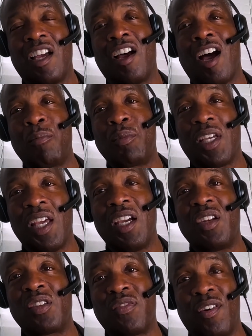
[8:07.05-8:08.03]
I'm the king of
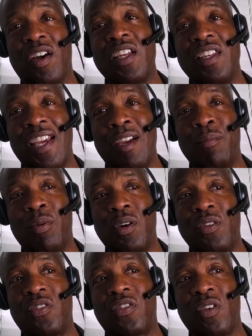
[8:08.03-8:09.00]
this fucking
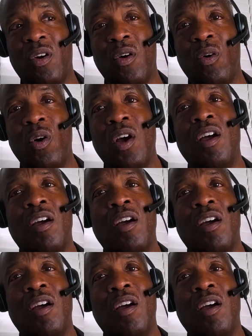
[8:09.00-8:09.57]
neighborhood. So